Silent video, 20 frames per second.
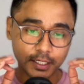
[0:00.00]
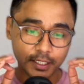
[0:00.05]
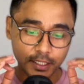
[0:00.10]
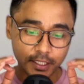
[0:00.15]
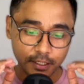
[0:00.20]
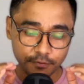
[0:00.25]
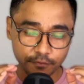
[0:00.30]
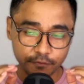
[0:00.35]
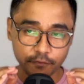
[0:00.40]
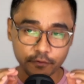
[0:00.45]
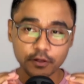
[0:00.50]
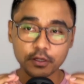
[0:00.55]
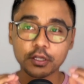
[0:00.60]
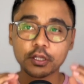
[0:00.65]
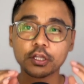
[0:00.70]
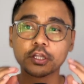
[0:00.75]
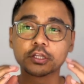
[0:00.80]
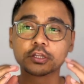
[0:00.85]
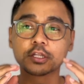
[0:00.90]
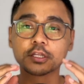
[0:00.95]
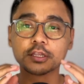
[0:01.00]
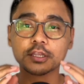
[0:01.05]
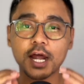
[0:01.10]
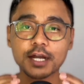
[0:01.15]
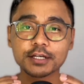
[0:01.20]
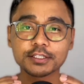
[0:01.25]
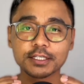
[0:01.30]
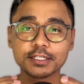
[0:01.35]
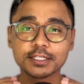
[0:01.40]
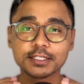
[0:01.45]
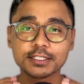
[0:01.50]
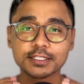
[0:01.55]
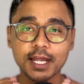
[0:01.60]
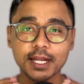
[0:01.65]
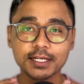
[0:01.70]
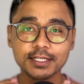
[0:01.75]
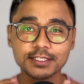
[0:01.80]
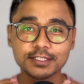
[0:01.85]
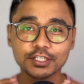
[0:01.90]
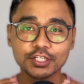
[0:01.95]
If the large intestine
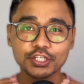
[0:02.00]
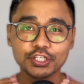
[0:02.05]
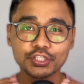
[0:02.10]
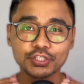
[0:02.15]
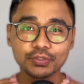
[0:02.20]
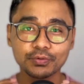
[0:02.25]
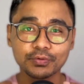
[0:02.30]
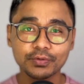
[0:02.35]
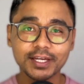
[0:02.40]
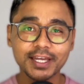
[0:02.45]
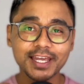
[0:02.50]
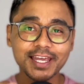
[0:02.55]
is the issue,